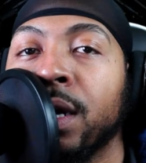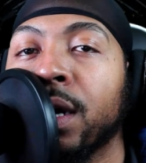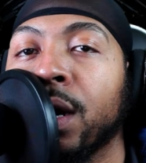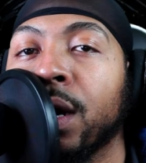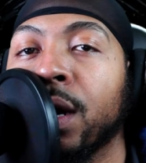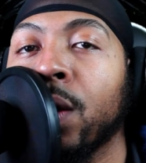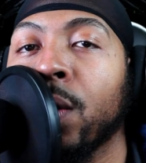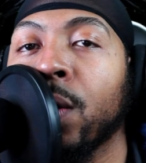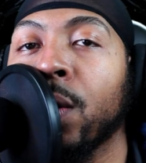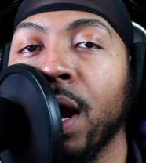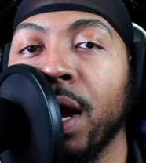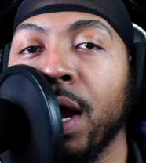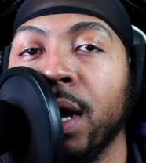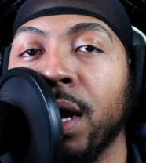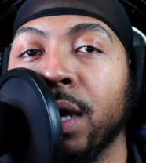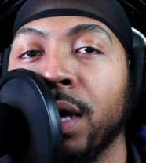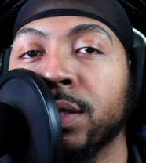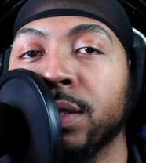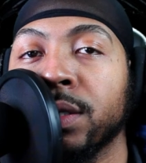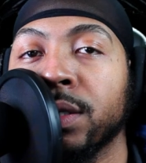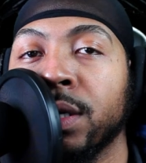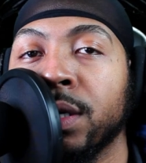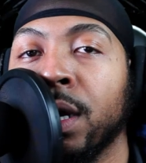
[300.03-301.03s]

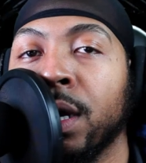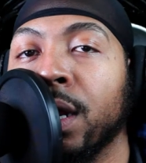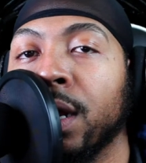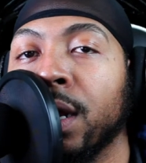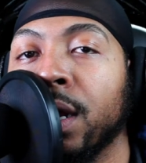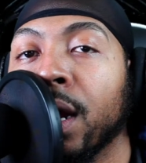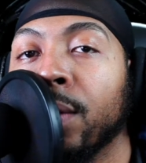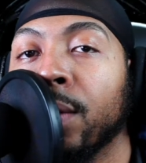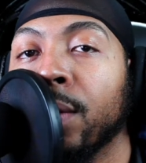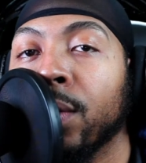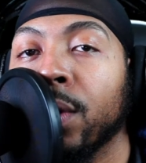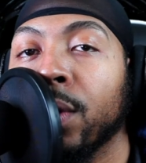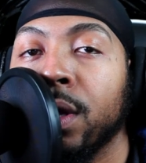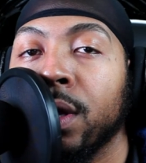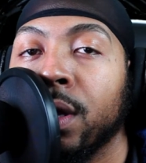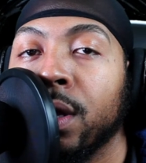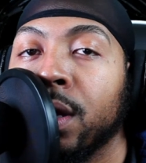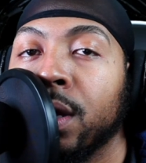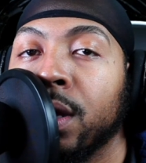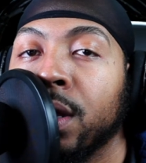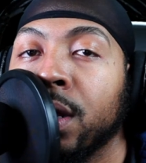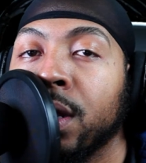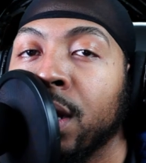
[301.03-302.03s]
grass in a
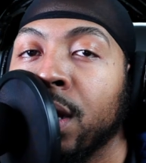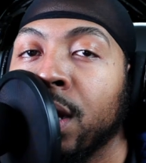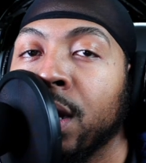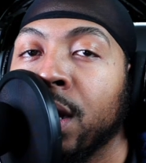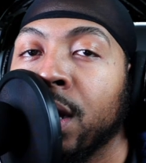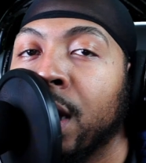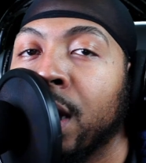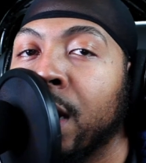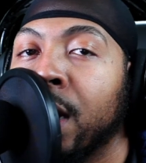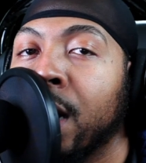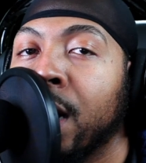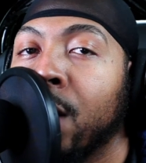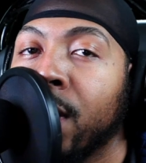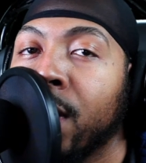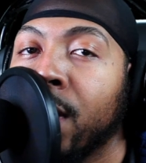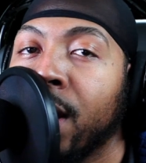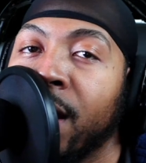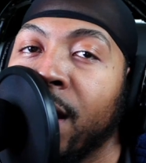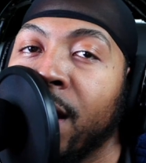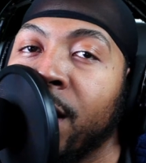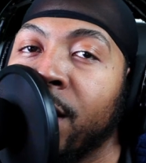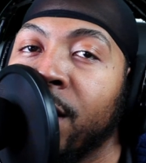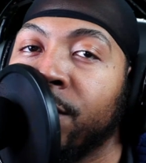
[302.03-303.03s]
neighborhood, and I would
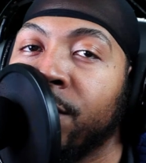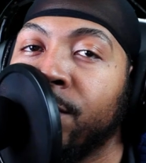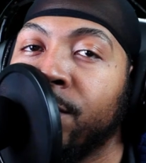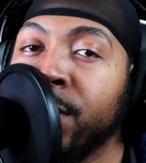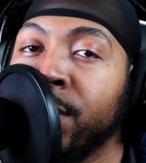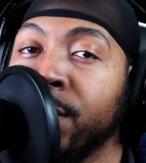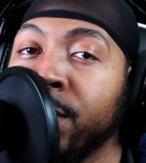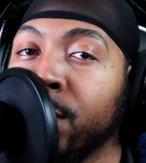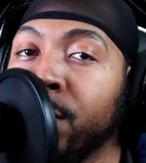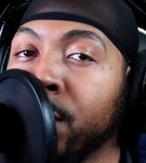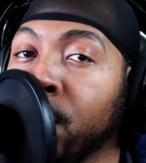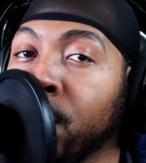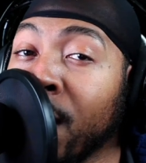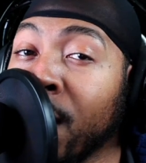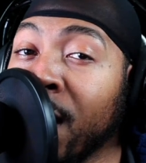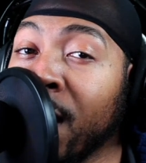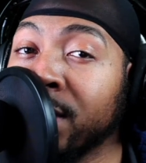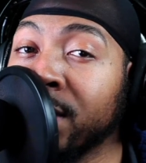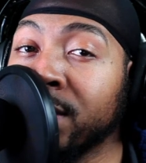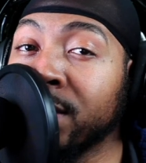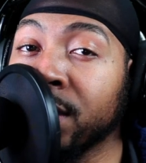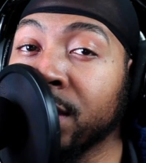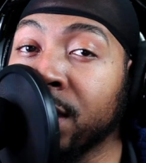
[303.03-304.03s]
have people
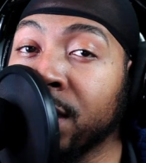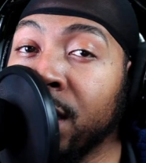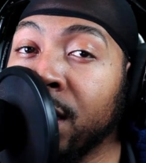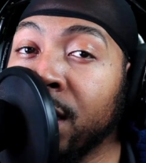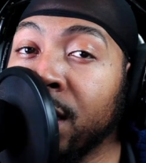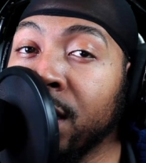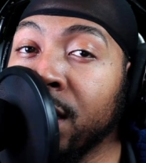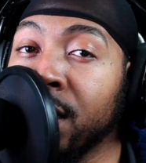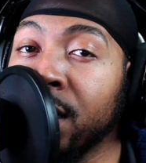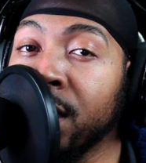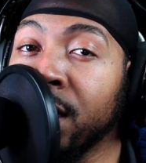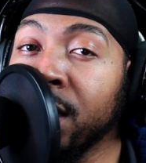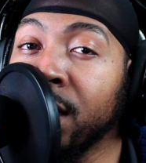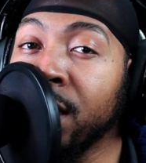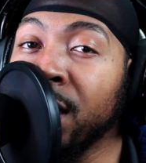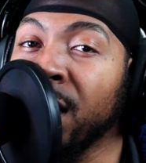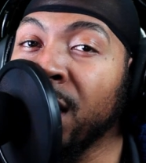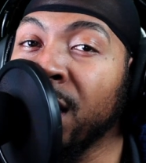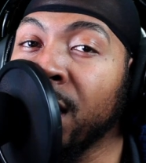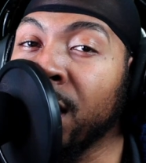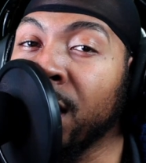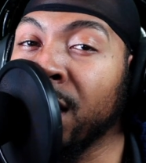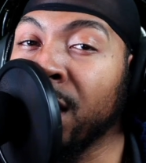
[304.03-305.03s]
grass to cut,
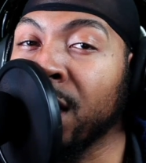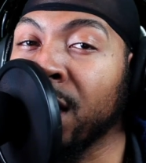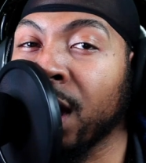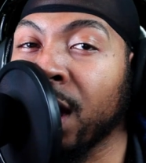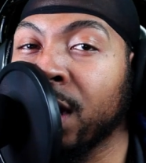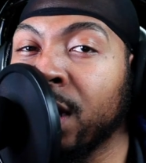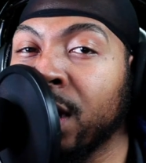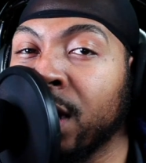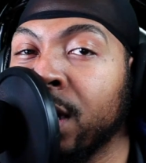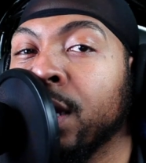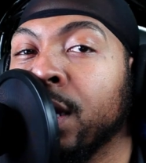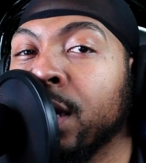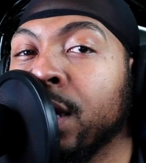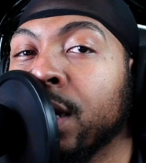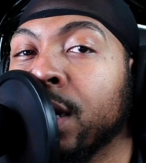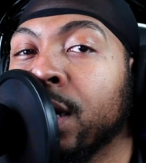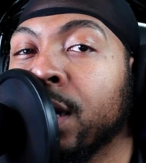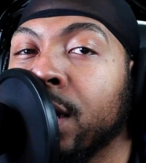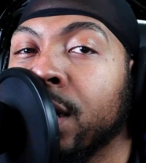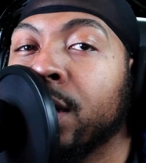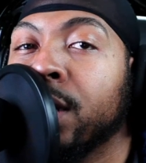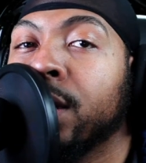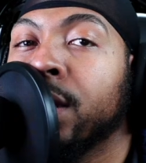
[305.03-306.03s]
and I couldn't
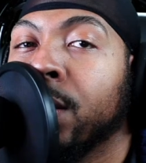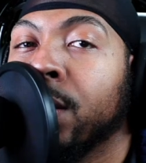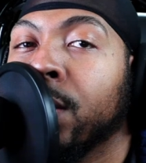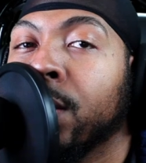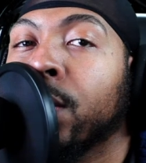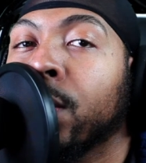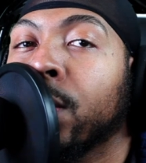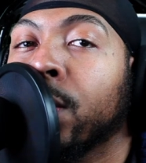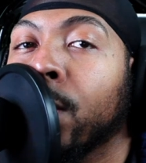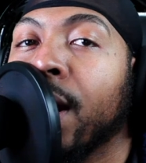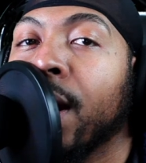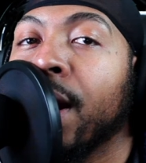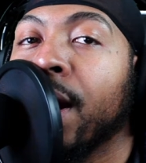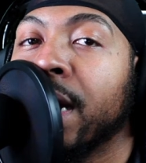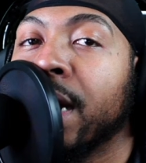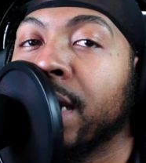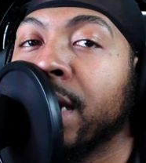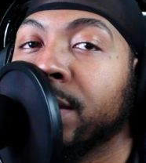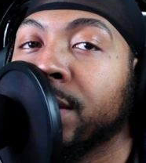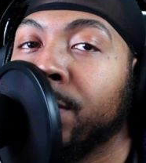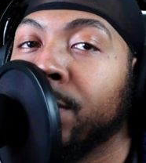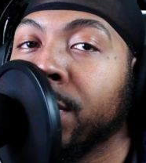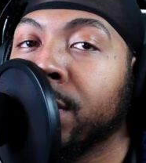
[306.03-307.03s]
cut their
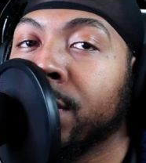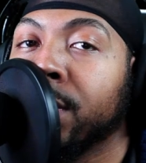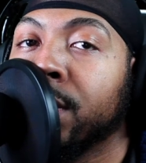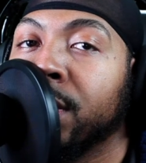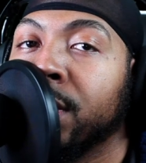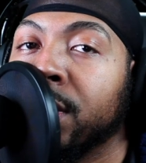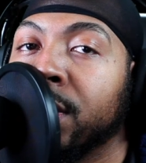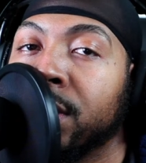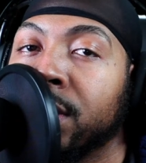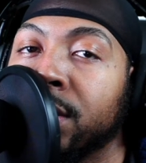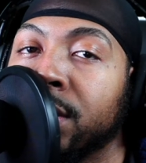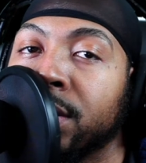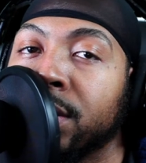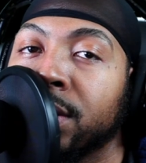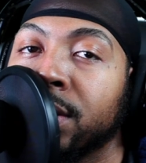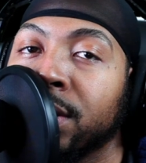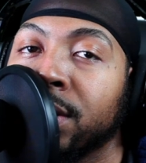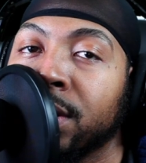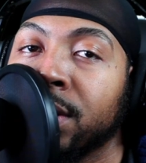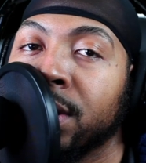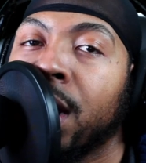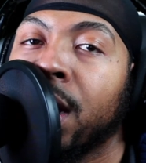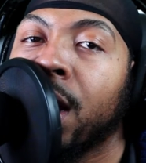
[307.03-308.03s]
grass because
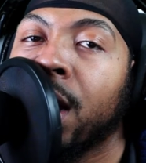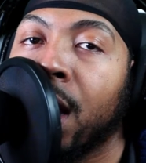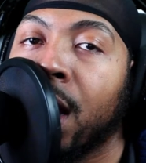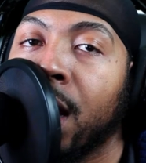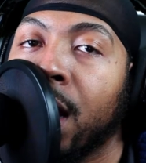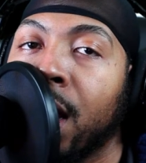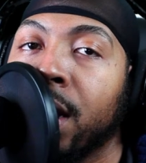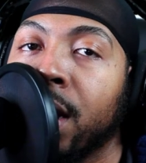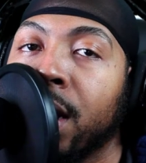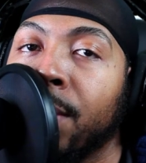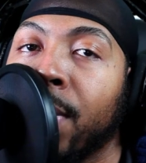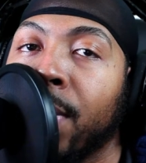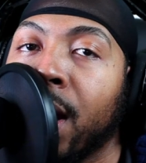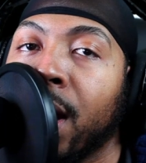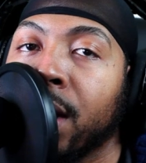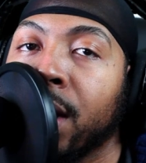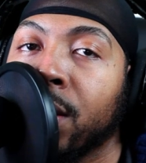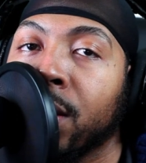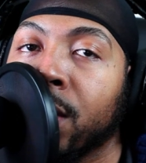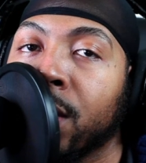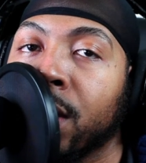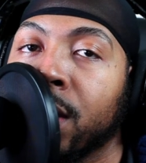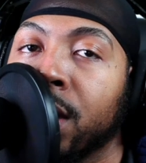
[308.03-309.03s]
I had a
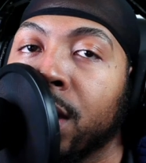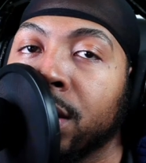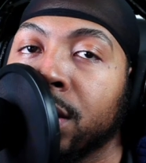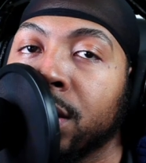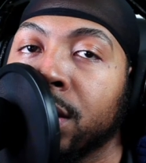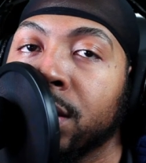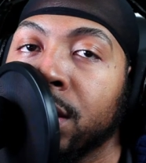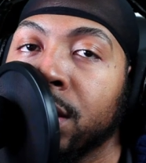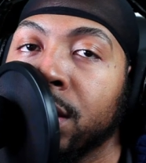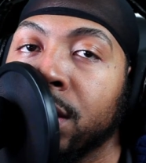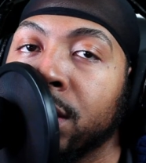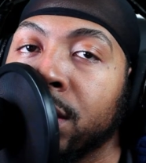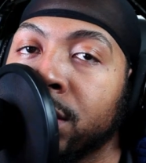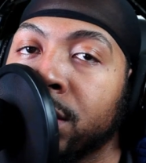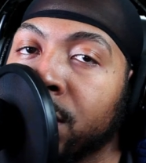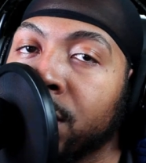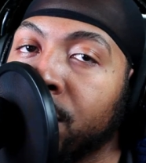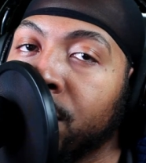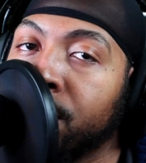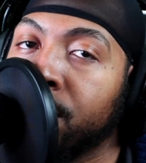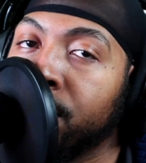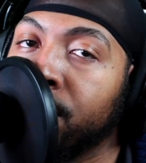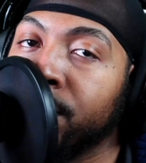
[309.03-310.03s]
migraine.
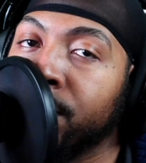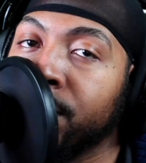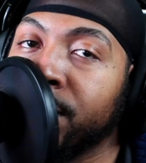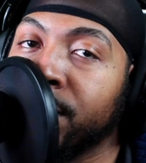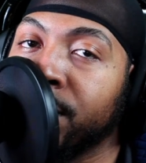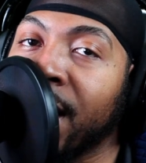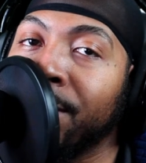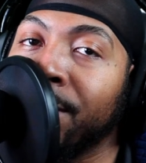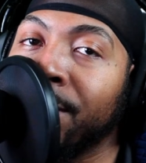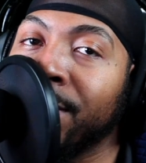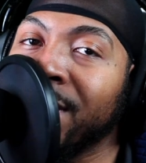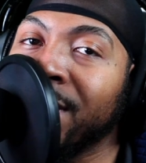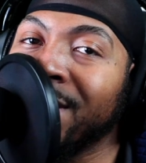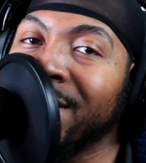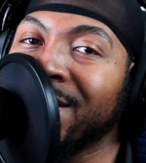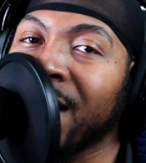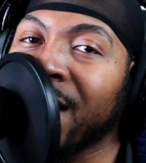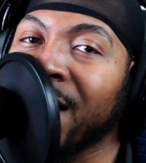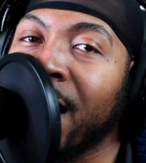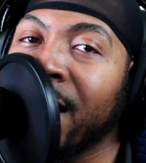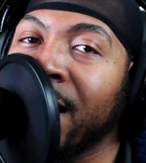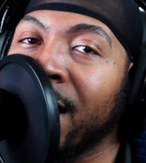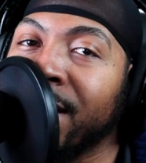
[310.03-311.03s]
So that means
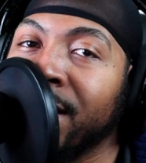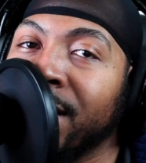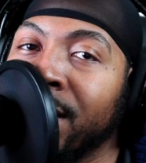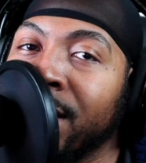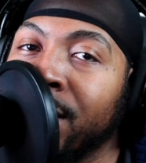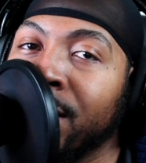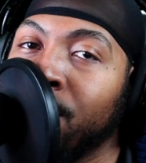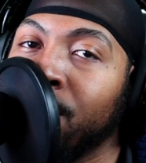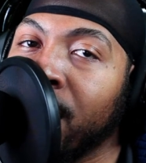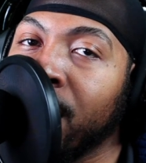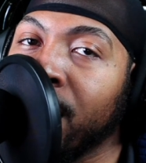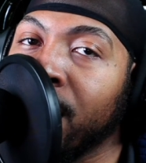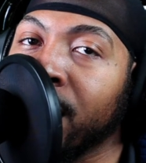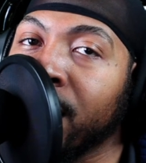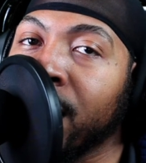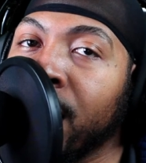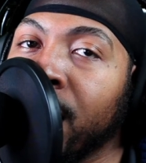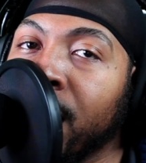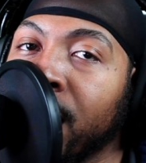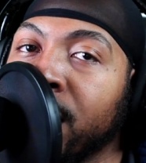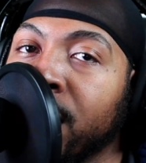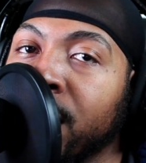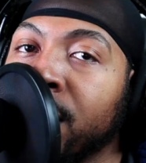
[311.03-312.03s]
I didn't make
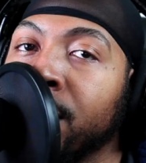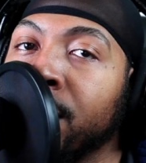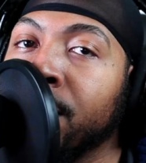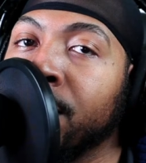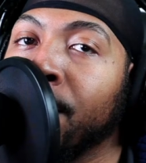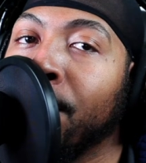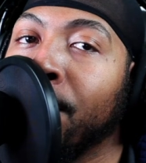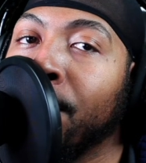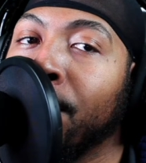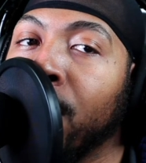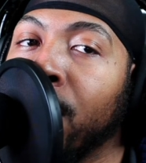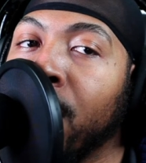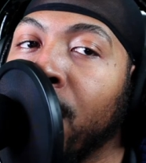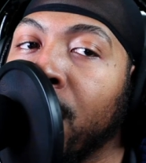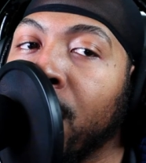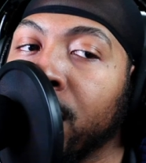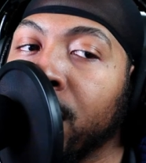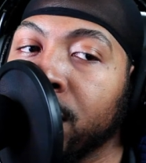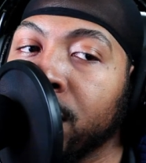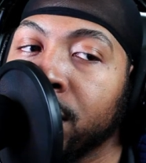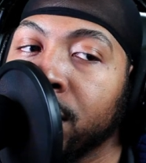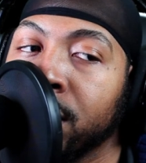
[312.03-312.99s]
any money.